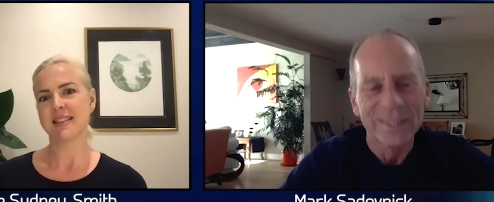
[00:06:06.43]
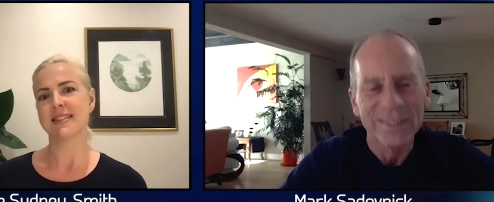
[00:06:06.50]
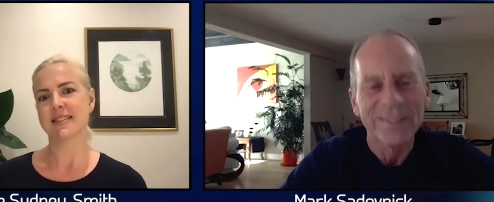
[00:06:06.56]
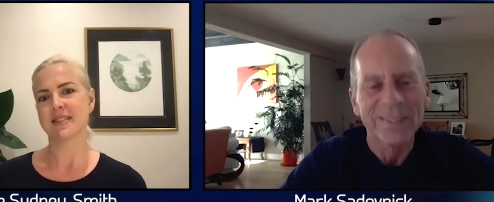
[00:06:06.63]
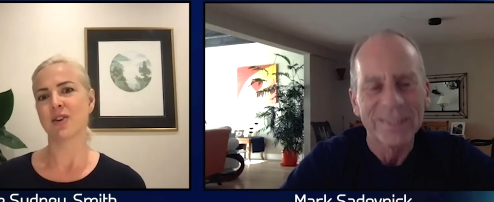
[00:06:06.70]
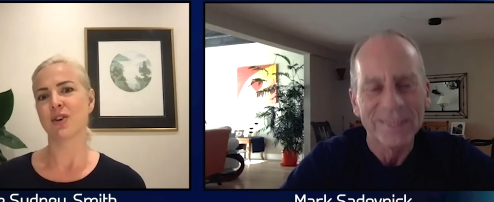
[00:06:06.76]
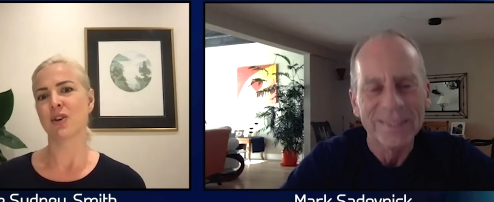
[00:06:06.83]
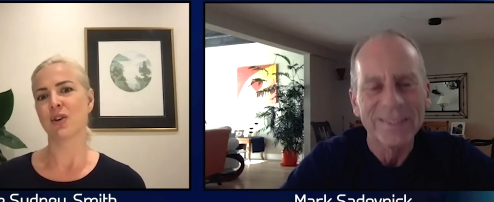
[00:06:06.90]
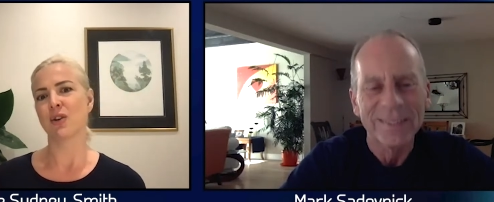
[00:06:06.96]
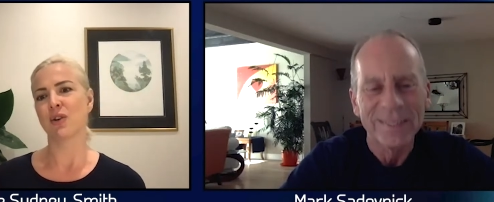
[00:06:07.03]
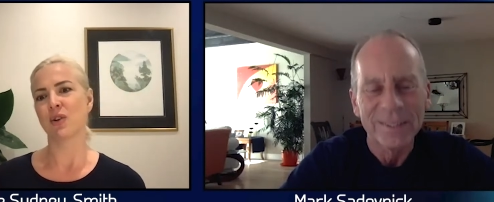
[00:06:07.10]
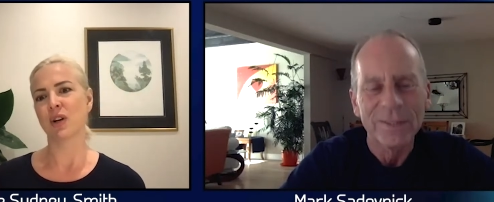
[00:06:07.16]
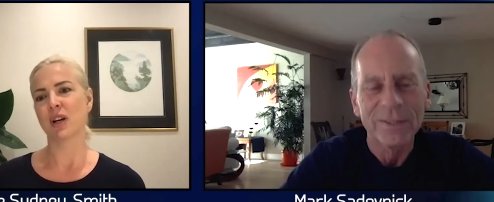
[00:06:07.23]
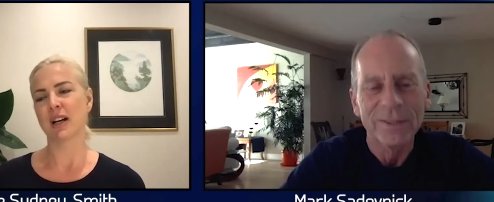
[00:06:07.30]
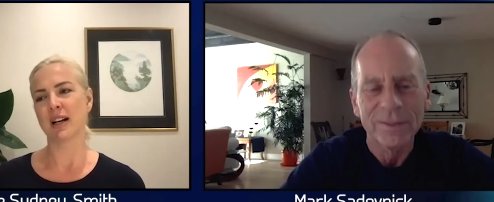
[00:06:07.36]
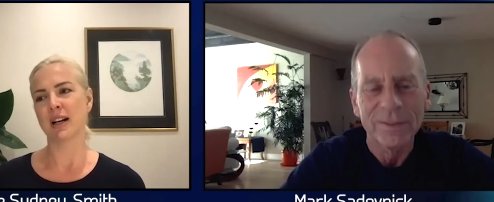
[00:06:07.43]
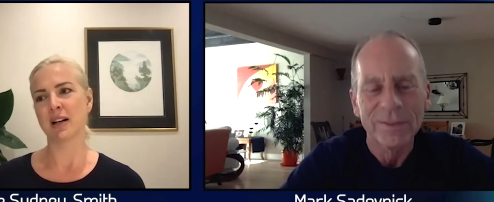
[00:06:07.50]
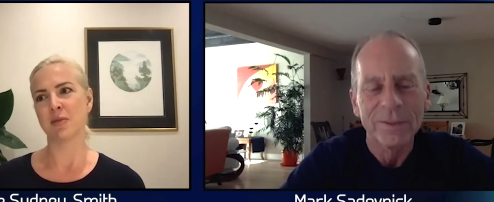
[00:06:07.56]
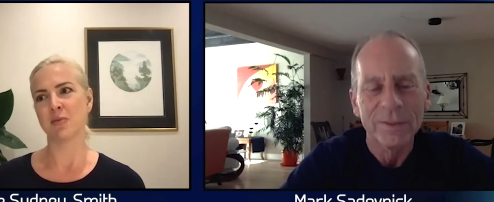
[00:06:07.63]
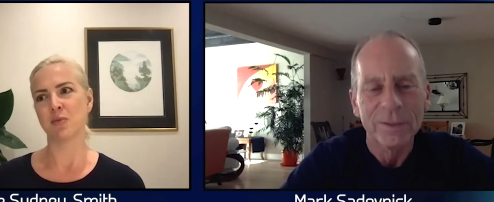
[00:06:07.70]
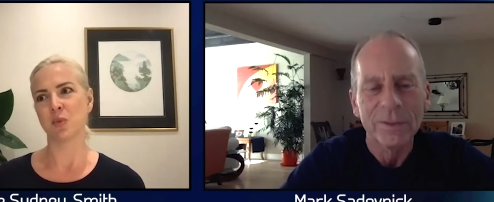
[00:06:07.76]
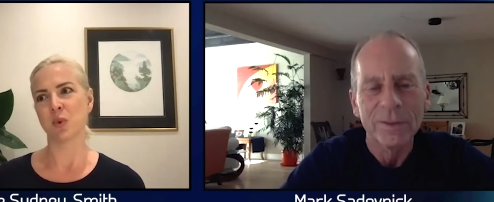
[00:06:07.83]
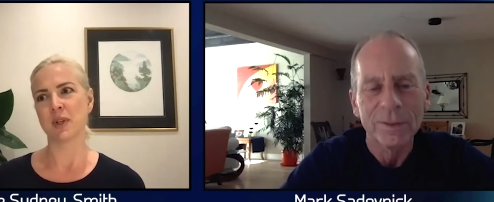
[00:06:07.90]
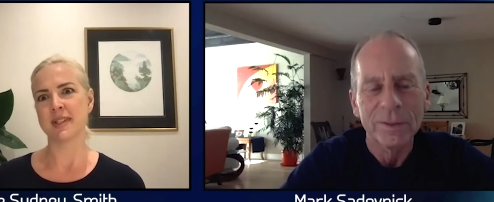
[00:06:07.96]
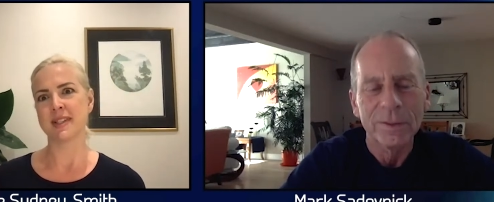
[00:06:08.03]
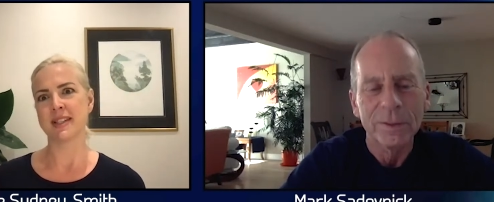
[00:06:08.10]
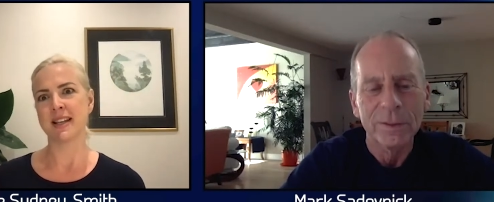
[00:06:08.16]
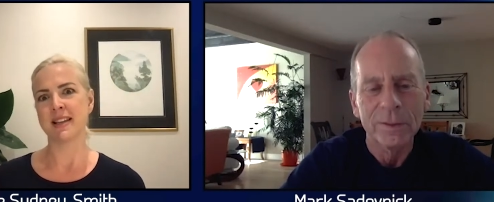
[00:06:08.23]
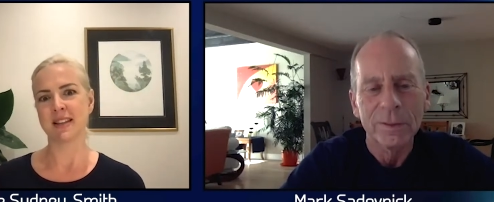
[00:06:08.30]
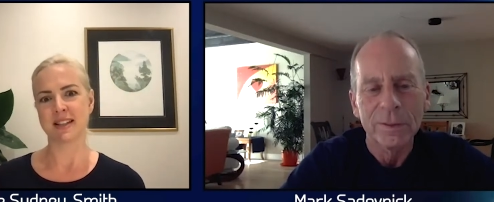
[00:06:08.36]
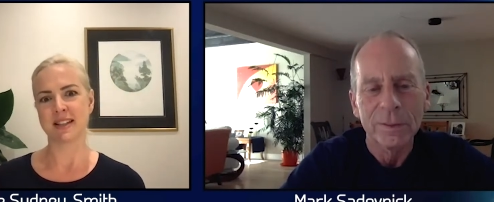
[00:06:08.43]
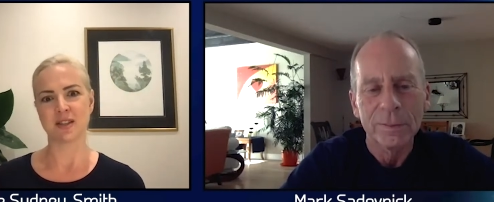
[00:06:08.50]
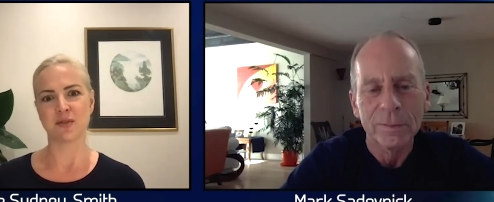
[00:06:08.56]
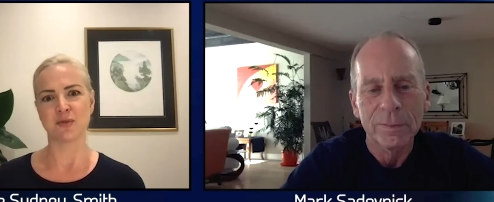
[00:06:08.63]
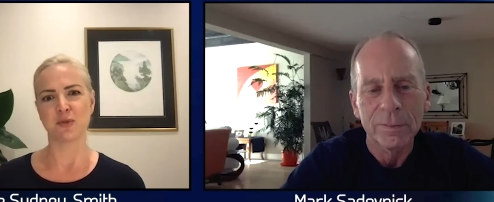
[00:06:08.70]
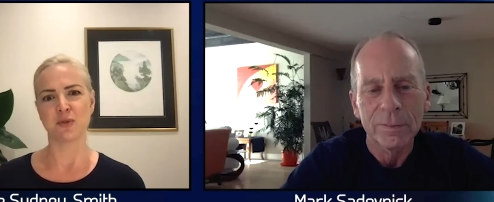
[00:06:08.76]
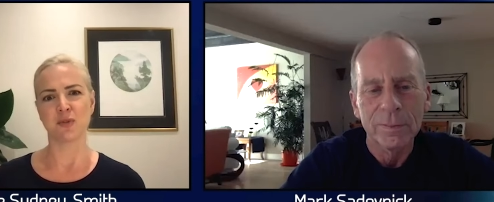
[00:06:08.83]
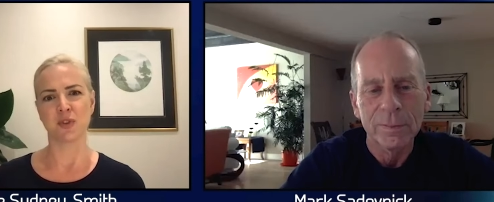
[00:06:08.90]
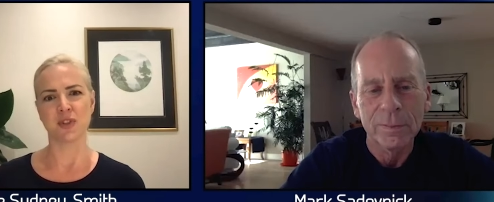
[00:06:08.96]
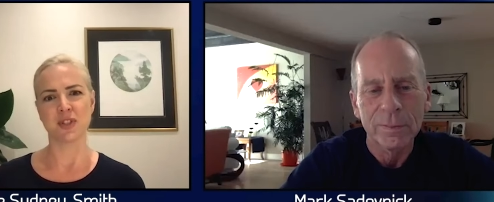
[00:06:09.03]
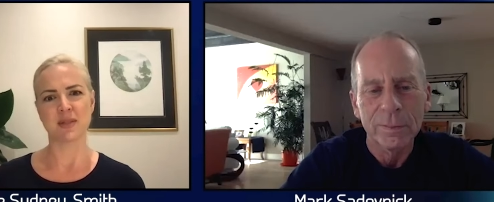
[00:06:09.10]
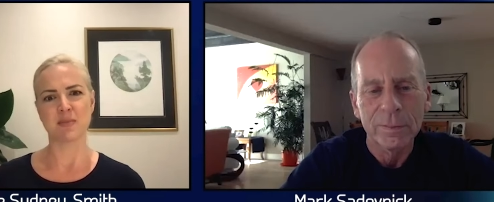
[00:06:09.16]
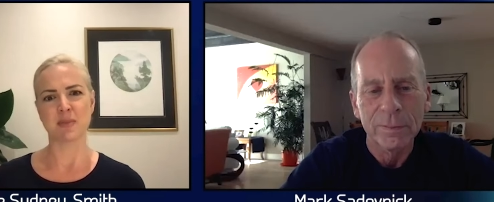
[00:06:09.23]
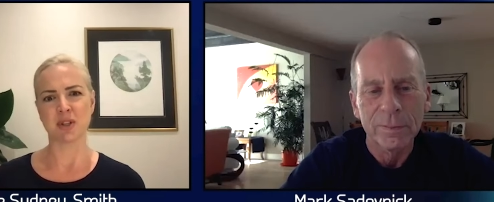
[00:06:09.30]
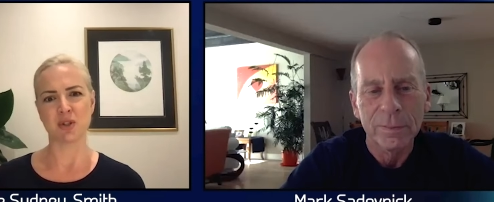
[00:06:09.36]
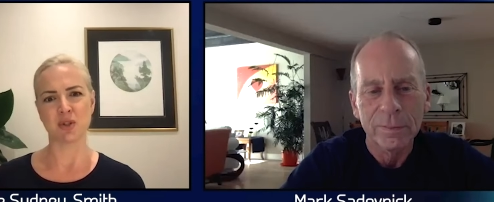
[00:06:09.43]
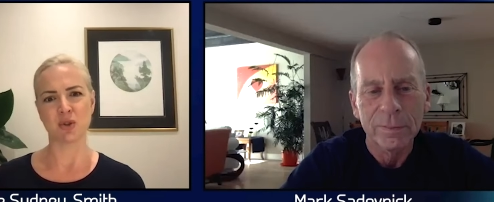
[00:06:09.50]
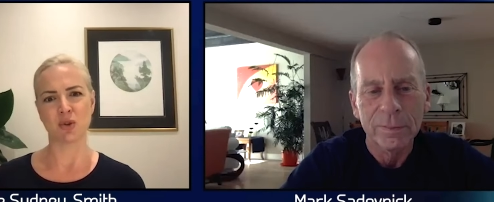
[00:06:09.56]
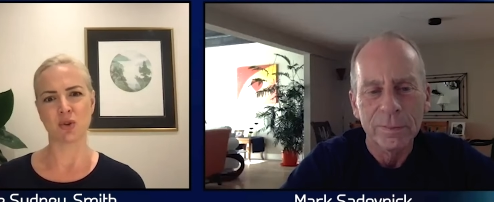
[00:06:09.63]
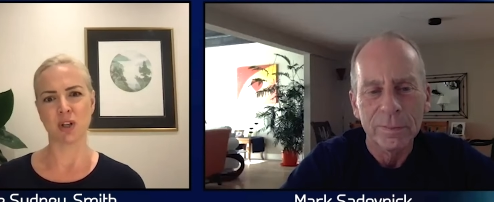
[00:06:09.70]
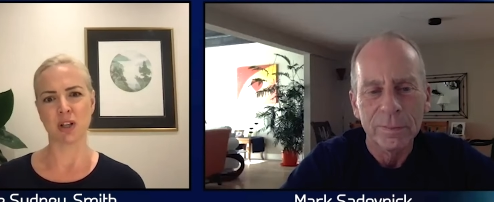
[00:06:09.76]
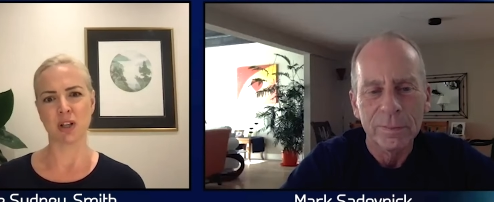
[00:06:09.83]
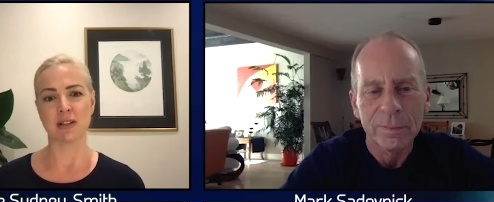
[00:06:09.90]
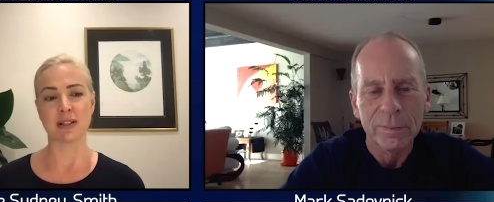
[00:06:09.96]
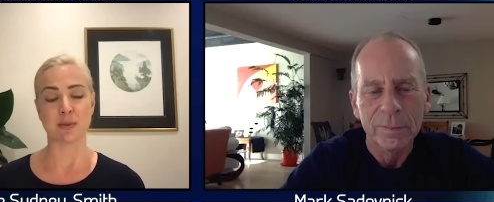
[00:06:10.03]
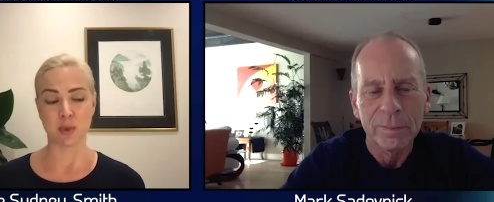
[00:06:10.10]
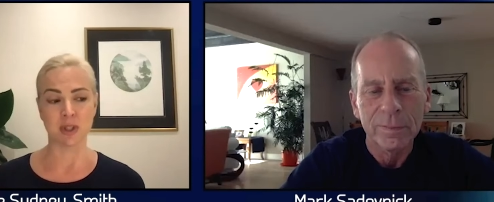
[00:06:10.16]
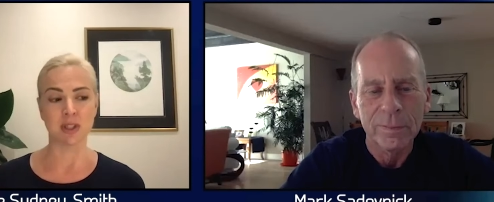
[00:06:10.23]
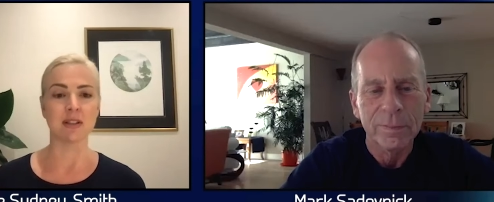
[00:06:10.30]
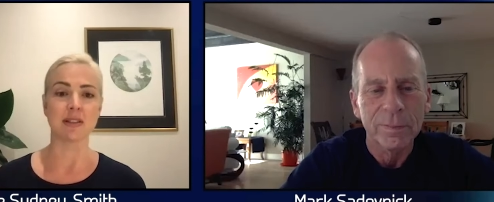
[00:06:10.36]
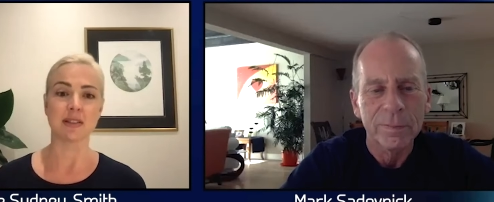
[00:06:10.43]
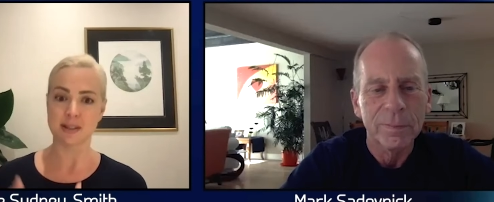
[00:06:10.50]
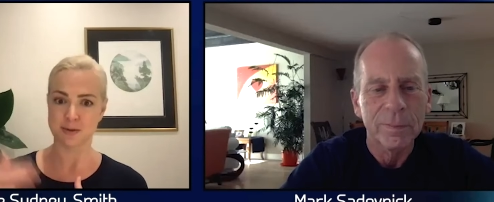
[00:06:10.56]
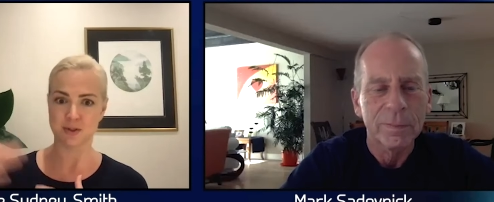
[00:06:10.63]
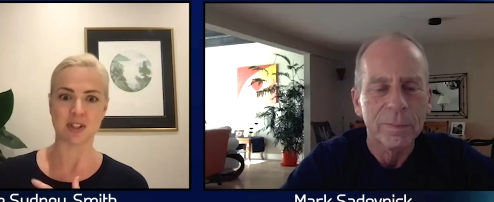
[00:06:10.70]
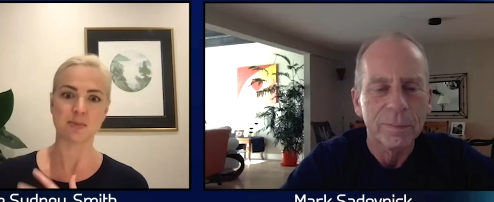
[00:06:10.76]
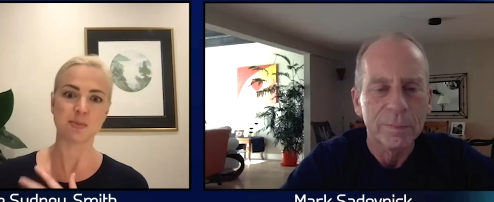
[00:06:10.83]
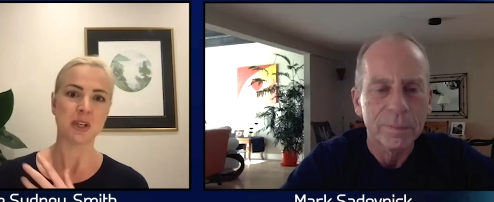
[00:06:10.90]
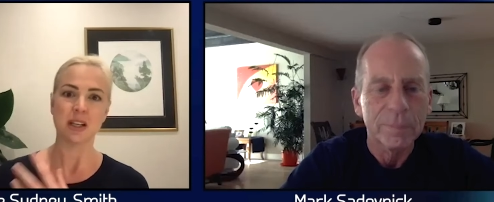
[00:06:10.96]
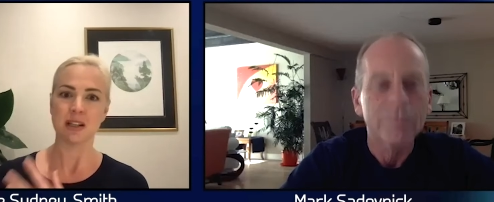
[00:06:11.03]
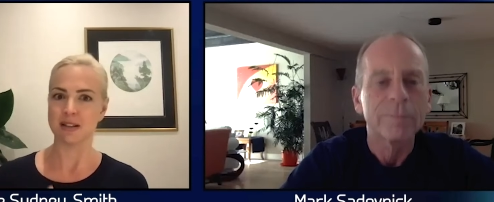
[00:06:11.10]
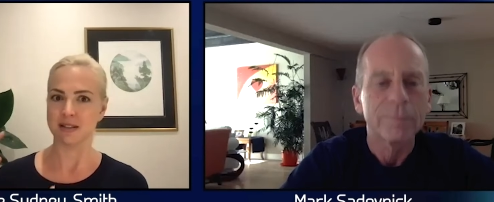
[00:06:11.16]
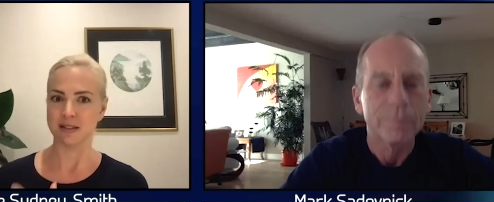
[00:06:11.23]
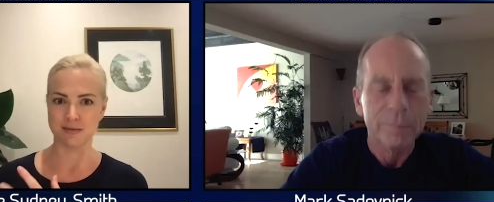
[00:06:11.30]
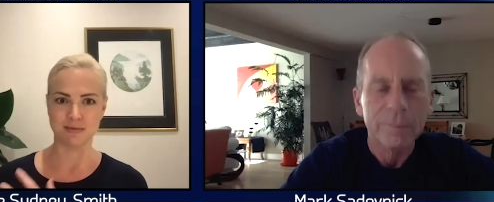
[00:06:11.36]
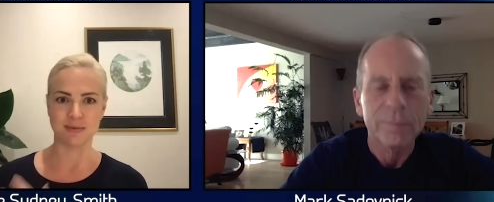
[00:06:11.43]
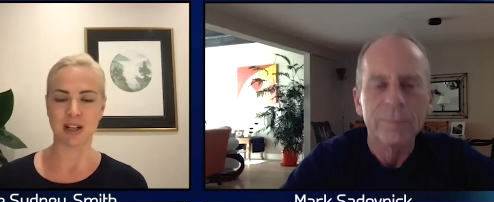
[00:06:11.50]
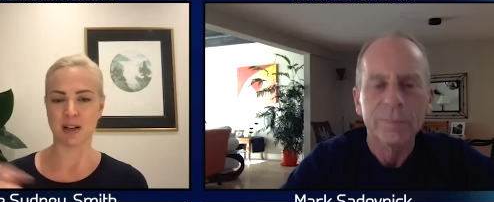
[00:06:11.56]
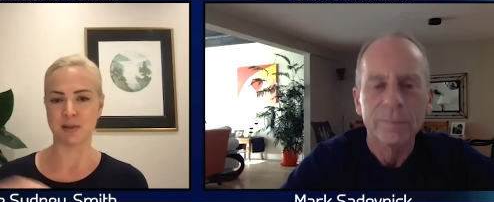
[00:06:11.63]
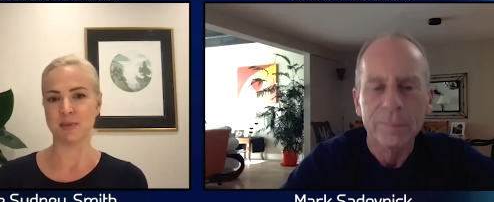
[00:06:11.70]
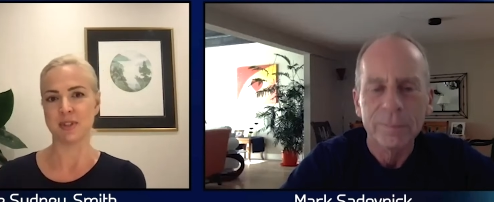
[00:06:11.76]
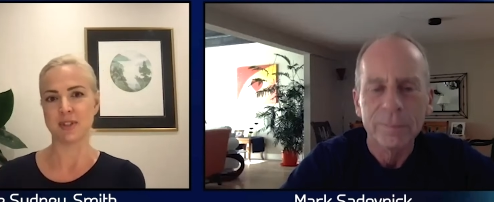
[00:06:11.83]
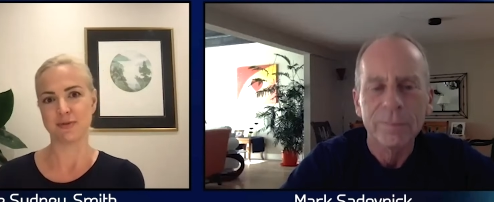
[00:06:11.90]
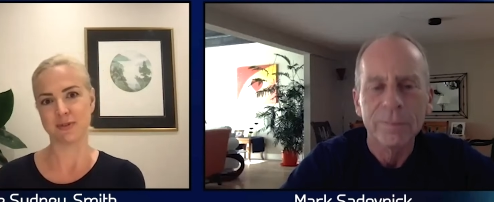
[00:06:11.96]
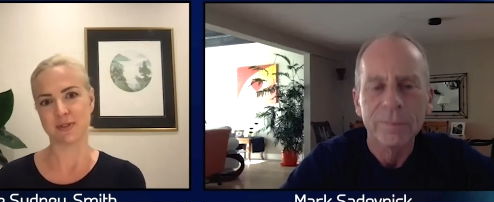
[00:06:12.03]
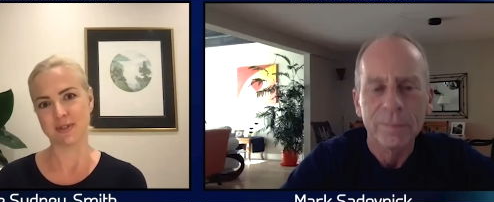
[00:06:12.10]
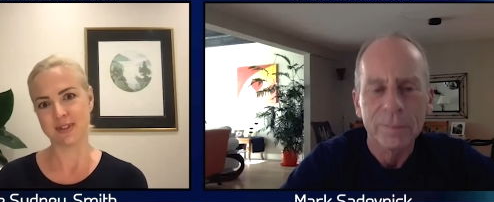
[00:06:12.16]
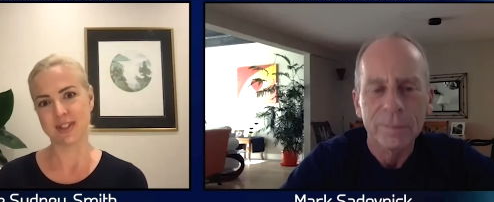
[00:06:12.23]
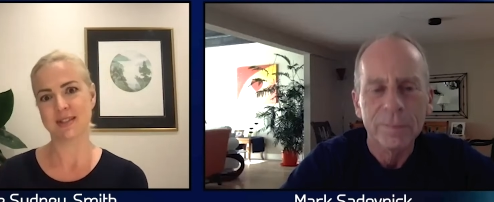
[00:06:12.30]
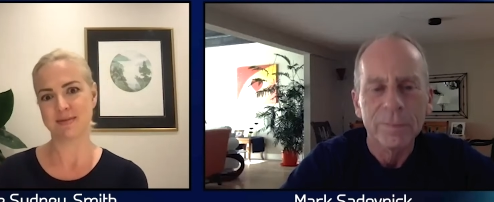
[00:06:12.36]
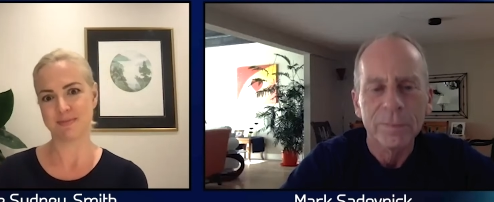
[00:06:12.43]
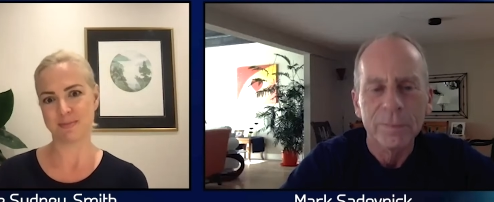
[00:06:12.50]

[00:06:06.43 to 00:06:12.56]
Speaker 1: So um, we're seeing that sort of reverse mentoring as well as just being in a um, different